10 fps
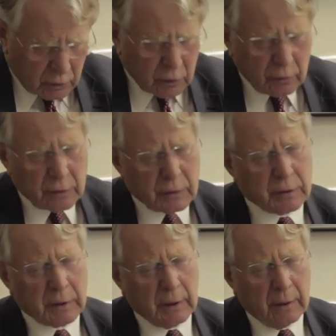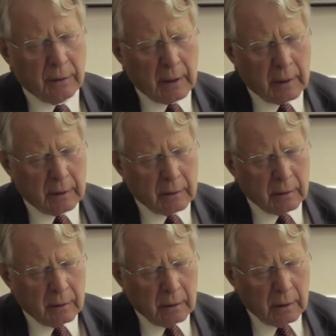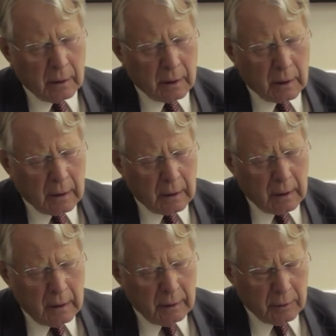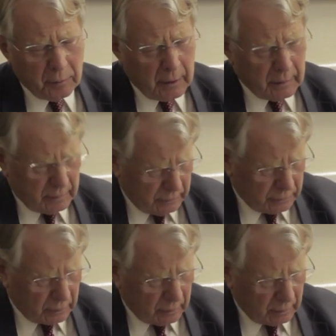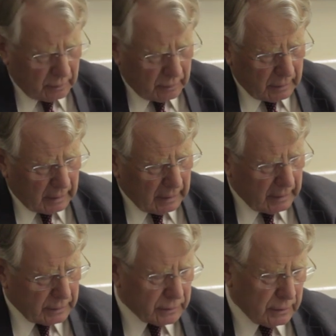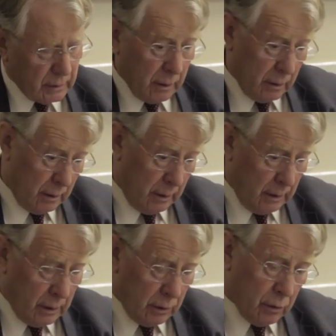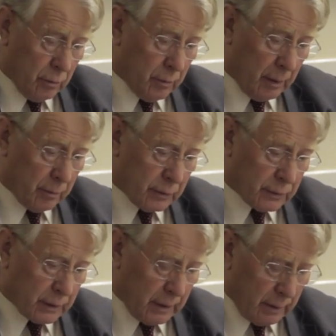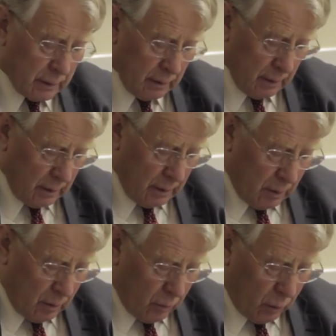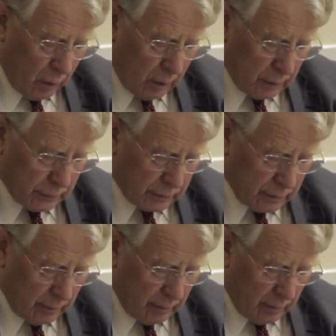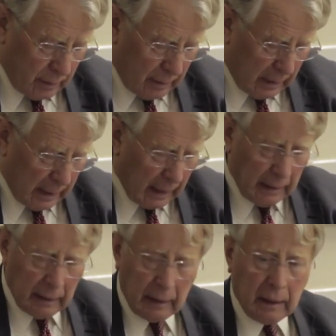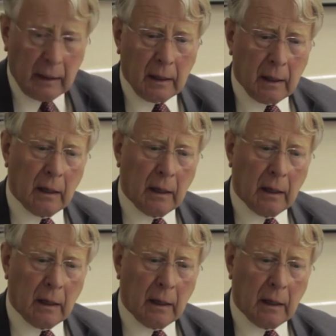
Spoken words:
chose to say that independent Scotland as an EU member state was highly,